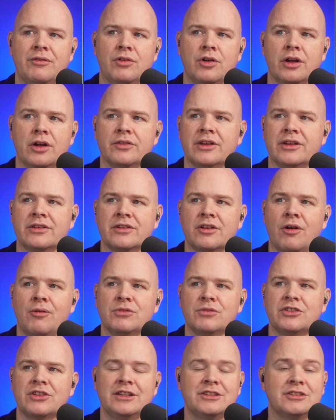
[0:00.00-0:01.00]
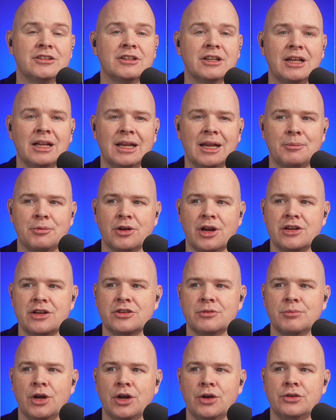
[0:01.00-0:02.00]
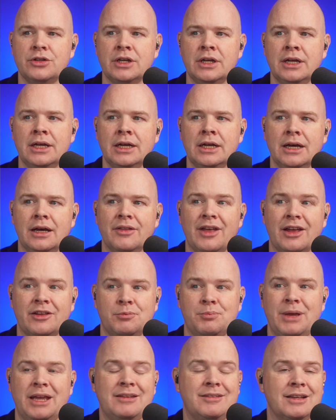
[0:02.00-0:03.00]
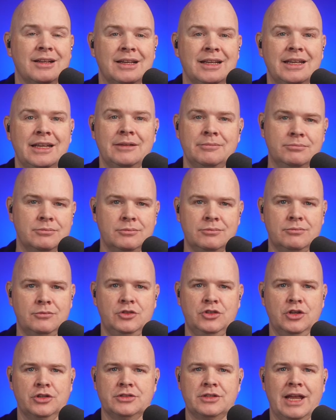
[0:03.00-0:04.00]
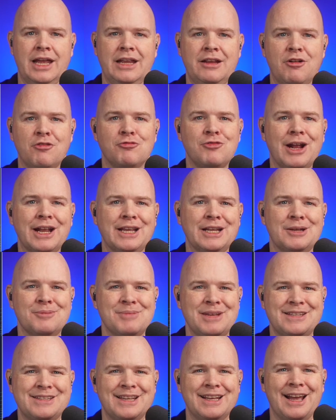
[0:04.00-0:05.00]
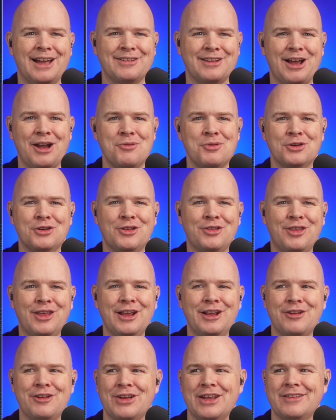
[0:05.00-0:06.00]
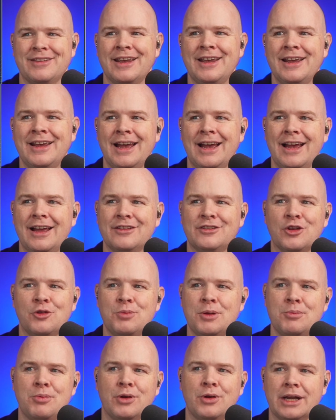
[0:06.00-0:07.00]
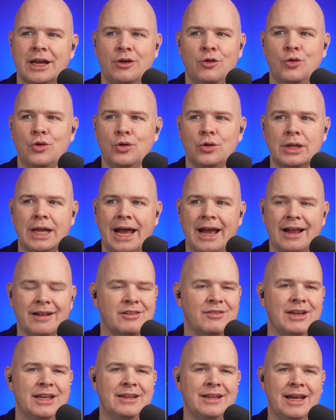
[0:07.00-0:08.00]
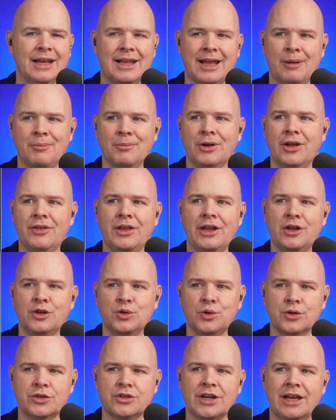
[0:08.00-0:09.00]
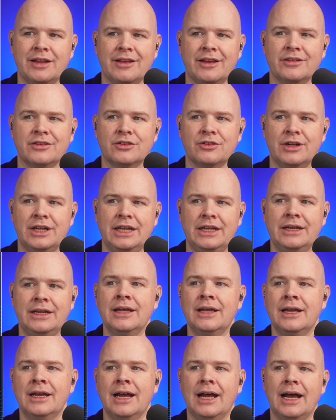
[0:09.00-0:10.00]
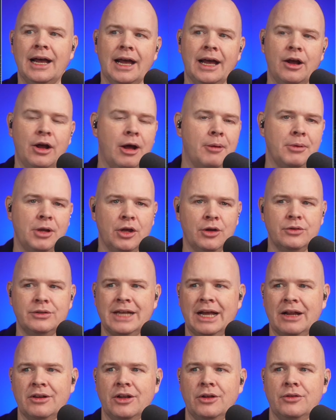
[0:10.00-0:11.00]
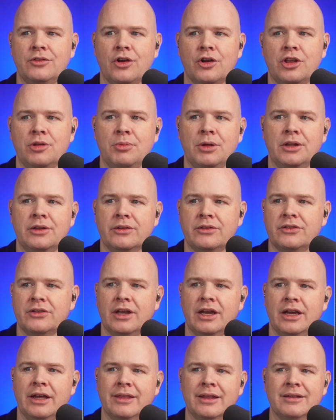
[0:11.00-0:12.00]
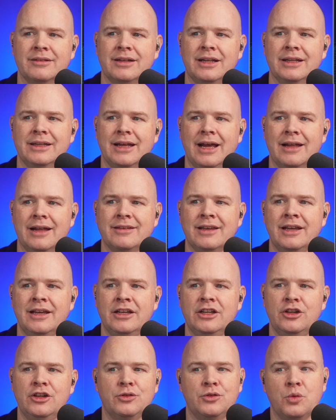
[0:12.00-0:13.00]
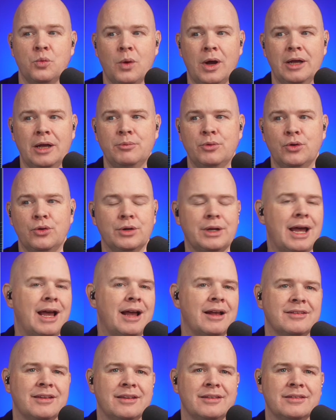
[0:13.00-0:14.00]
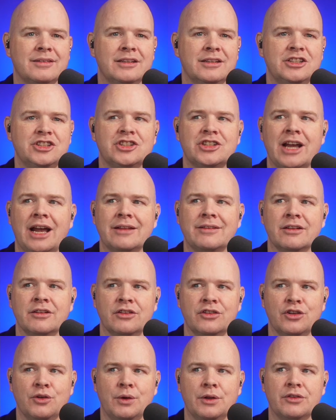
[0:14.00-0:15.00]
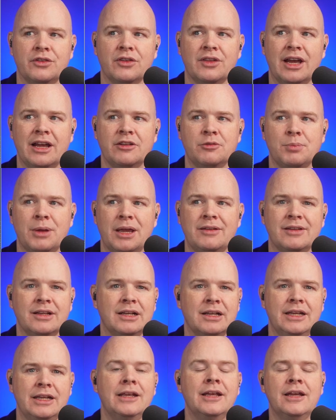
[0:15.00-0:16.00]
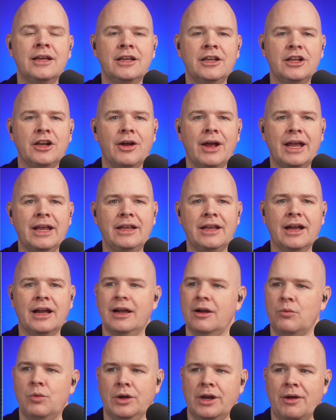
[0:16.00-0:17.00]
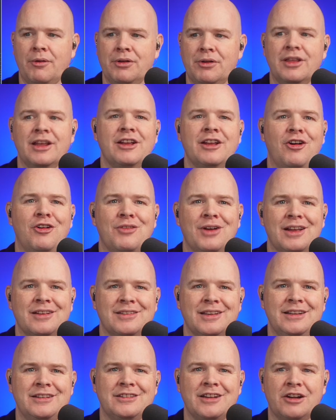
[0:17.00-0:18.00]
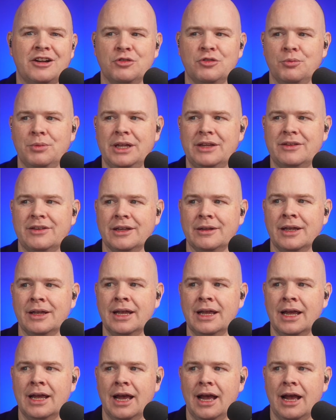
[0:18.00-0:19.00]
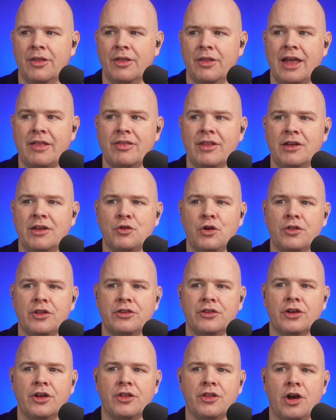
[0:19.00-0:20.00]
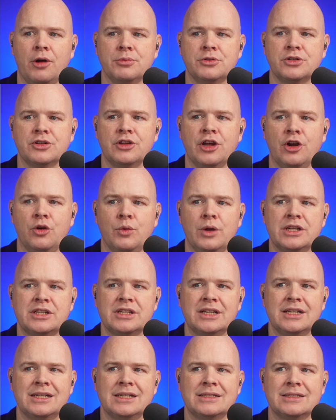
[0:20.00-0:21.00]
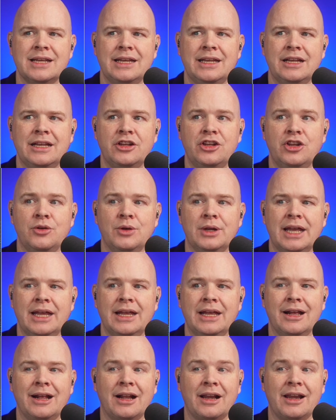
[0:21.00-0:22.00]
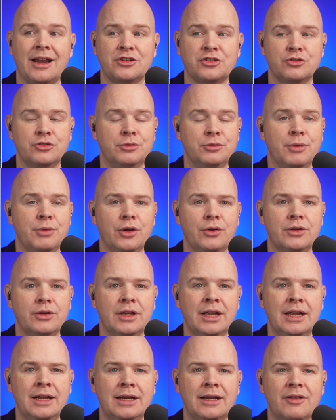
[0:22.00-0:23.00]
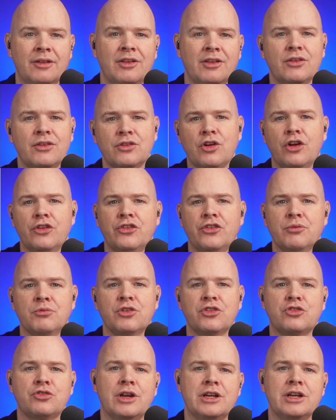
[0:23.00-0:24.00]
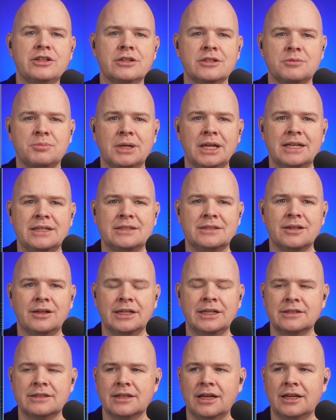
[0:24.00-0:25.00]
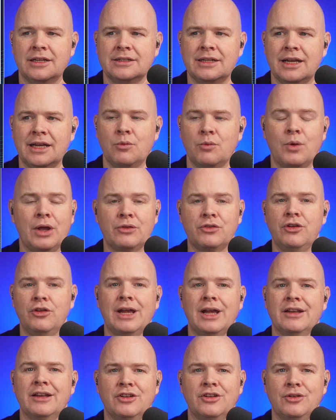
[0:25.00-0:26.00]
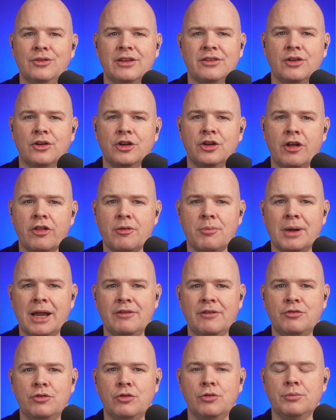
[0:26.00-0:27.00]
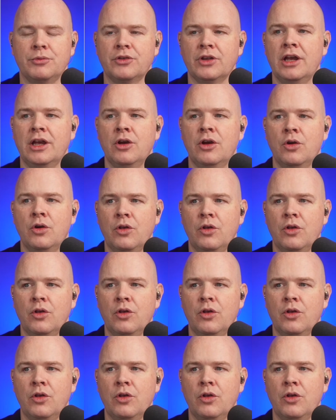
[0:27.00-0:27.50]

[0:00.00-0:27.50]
they've got this conversation collaboration mode. That's basically just a regular meeting, as I would think of it. So people can all activate their camera, they can all share their screen, upload, download documents, things like that, use the whiteboard, access the chat, and so on. So that is basically, what I would think of as a general meeting. Then they've got this other option, though, which is a Q&A and classroom mode. Now, this has got some restrictions placed on it. And whilst you can do this on other platforms,